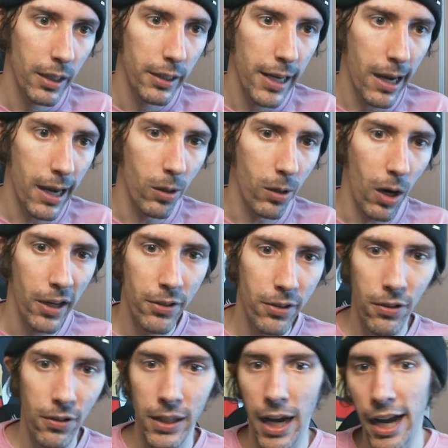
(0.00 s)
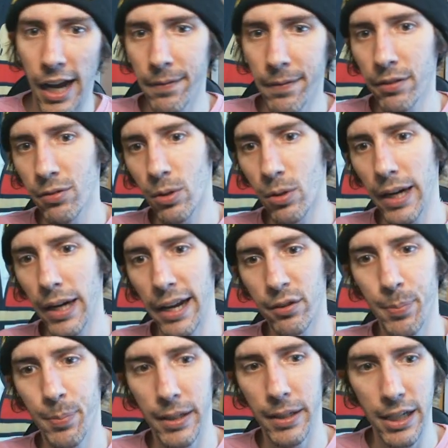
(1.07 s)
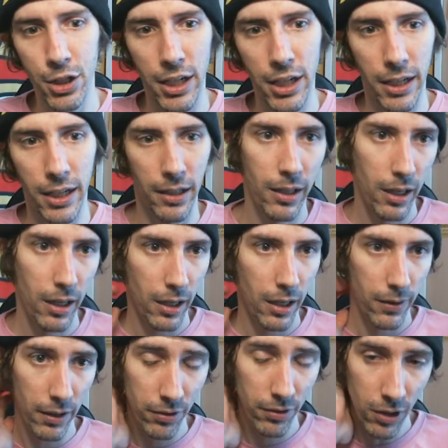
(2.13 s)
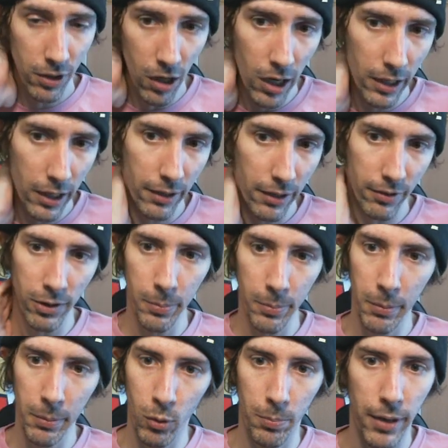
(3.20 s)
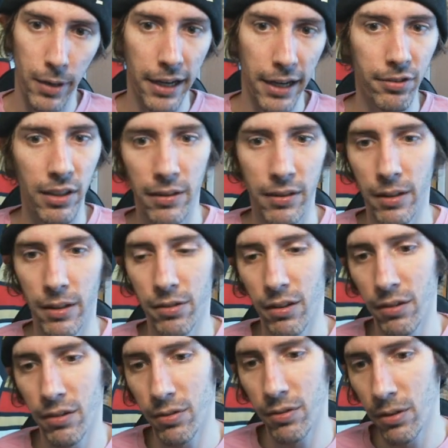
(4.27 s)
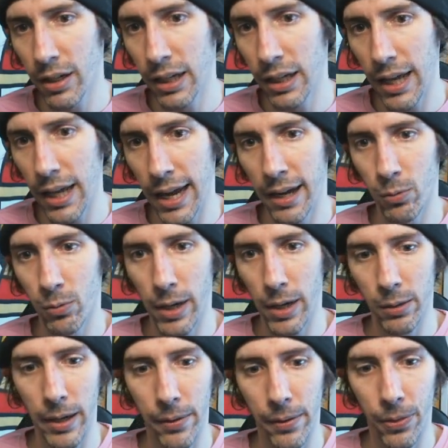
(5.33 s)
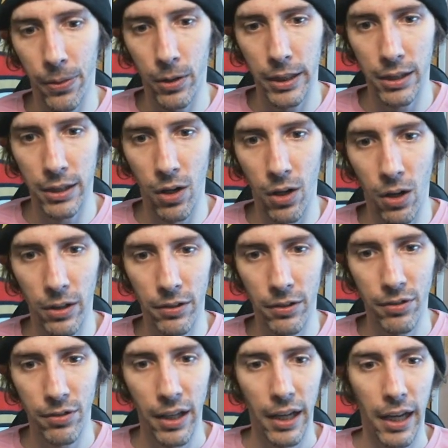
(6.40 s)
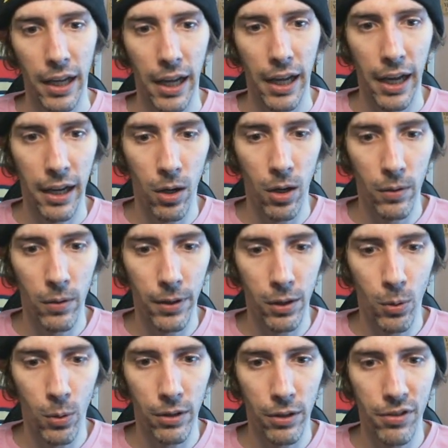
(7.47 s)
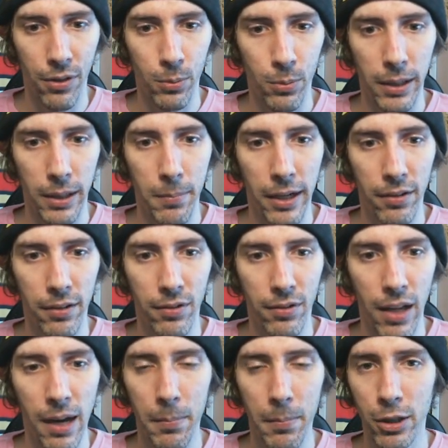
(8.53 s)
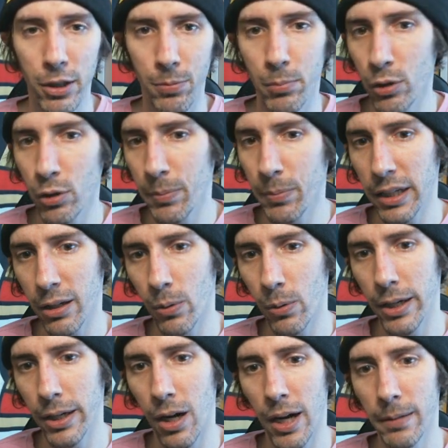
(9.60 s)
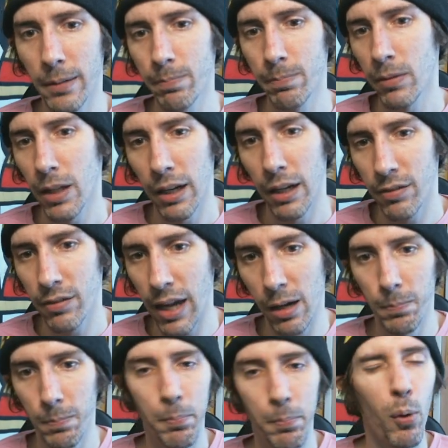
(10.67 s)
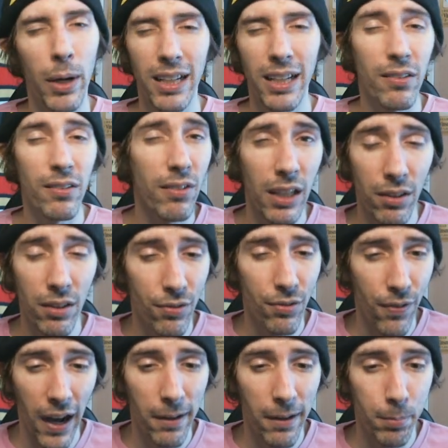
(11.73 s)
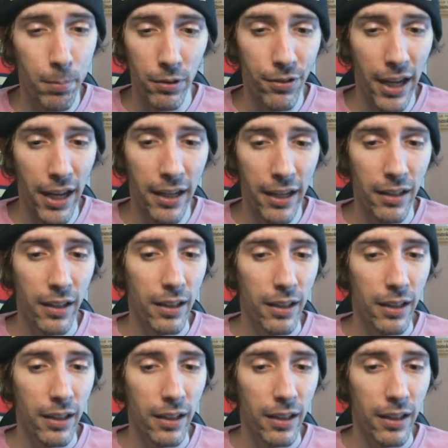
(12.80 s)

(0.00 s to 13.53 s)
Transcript: Now, on to the Ivysaur Expedition. This card is a little bit more pricey. This is looking at right around thirty dollars, and over the course of three months, not much movement going on. It's down zero point six five percent.